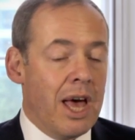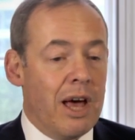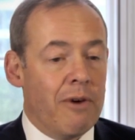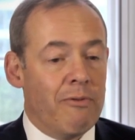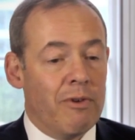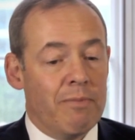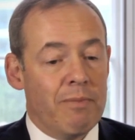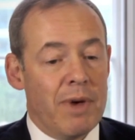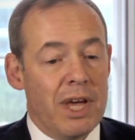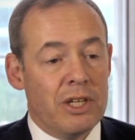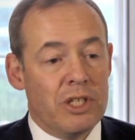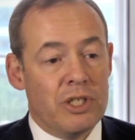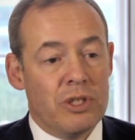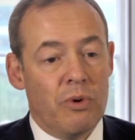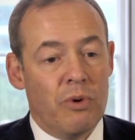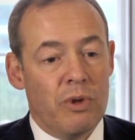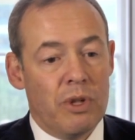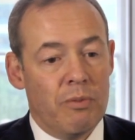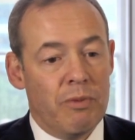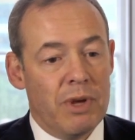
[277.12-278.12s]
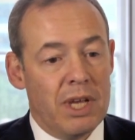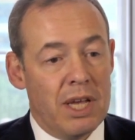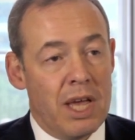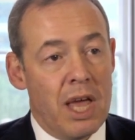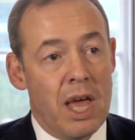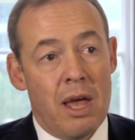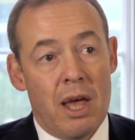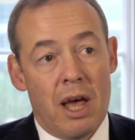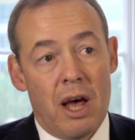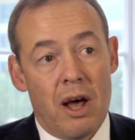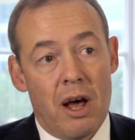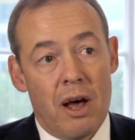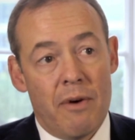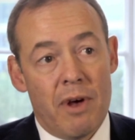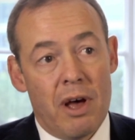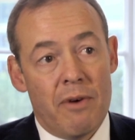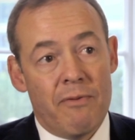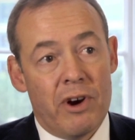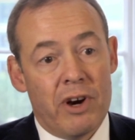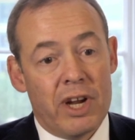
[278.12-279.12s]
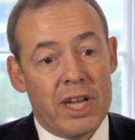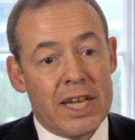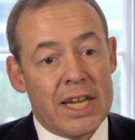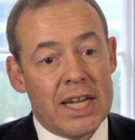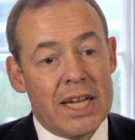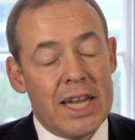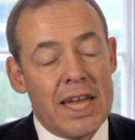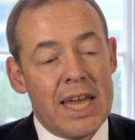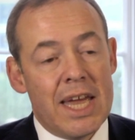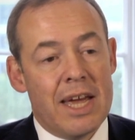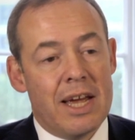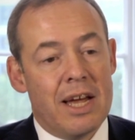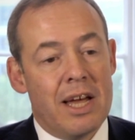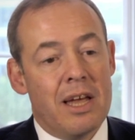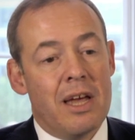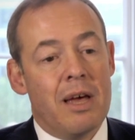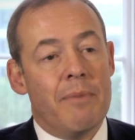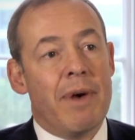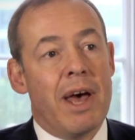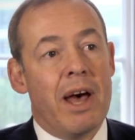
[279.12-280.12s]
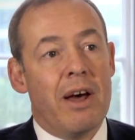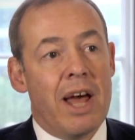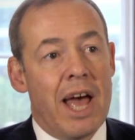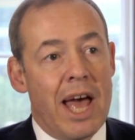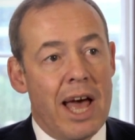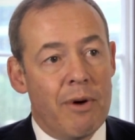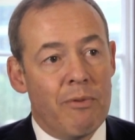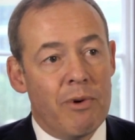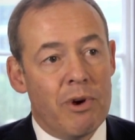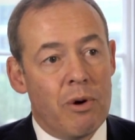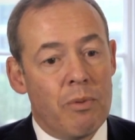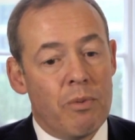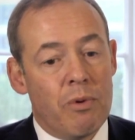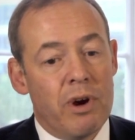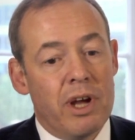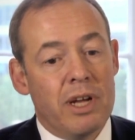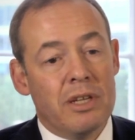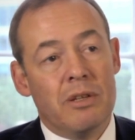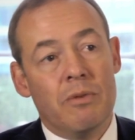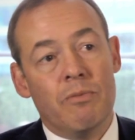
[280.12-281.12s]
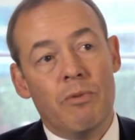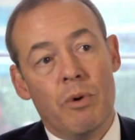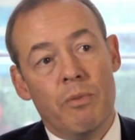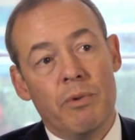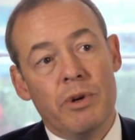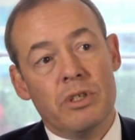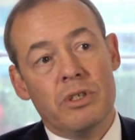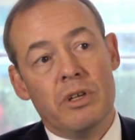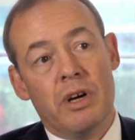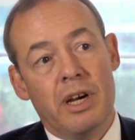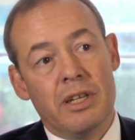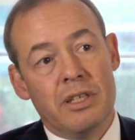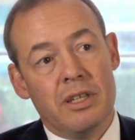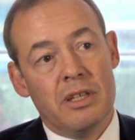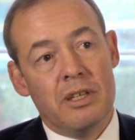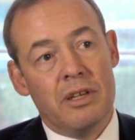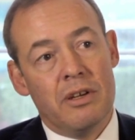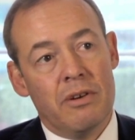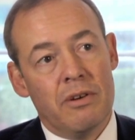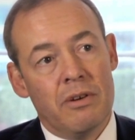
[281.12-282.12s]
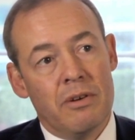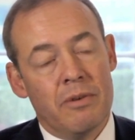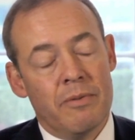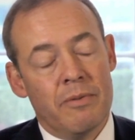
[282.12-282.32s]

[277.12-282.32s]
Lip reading: We've made sure that we are very clear about how we operate and what we try to do.